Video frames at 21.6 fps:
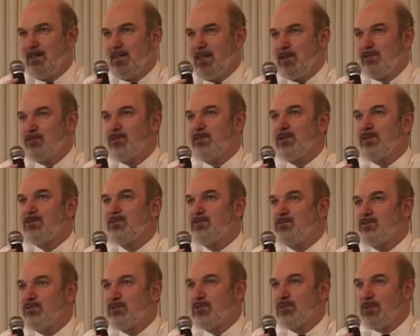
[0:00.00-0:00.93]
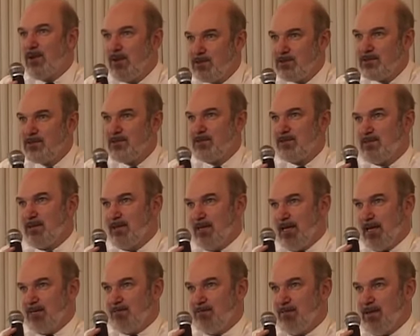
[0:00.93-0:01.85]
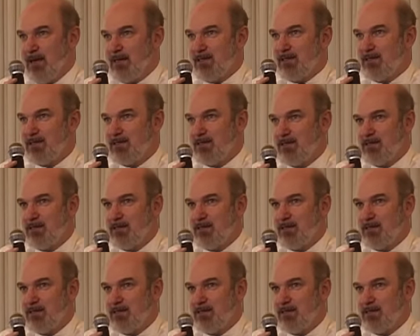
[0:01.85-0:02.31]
that we do not get back